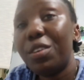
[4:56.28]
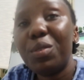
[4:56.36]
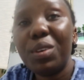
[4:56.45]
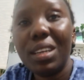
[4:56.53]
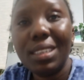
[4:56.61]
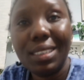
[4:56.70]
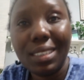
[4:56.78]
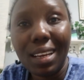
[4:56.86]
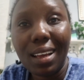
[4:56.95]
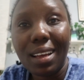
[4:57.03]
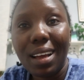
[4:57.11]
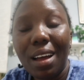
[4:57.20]
feel really
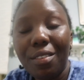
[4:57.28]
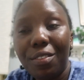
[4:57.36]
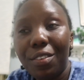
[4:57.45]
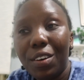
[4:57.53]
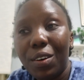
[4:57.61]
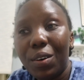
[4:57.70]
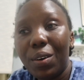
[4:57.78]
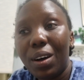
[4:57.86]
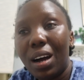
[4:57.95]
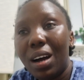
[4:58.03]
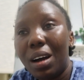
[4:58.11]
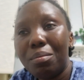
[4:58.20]
sick I feel
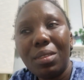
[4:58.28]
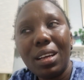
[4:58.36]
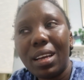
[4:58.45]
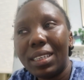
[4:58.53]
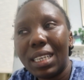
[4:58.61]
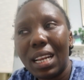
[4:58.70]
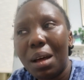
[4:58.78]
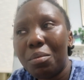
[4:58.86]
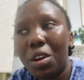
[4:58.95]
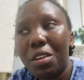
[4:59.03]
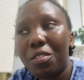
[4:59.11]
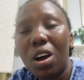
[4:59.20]
uh, like I said
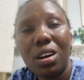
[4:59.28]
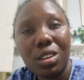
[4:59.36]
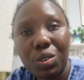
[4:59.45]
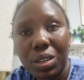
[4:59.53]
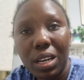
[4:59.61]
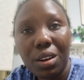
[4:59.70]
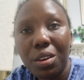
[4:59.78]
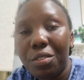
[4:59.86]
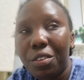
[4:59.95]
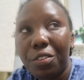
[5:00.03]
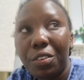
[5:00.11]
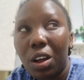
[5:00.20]
I'm not even hungry I don't
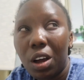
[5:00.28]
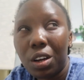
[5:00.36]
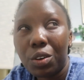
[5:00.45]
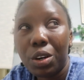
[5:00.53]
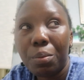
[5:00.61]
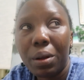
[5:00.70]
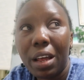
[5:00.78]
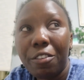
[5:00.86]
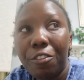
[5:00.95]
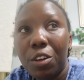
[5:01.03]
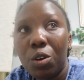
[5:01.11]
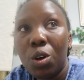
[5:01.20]
even feel hungry but I
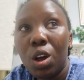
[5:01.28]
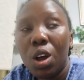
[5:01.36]
feel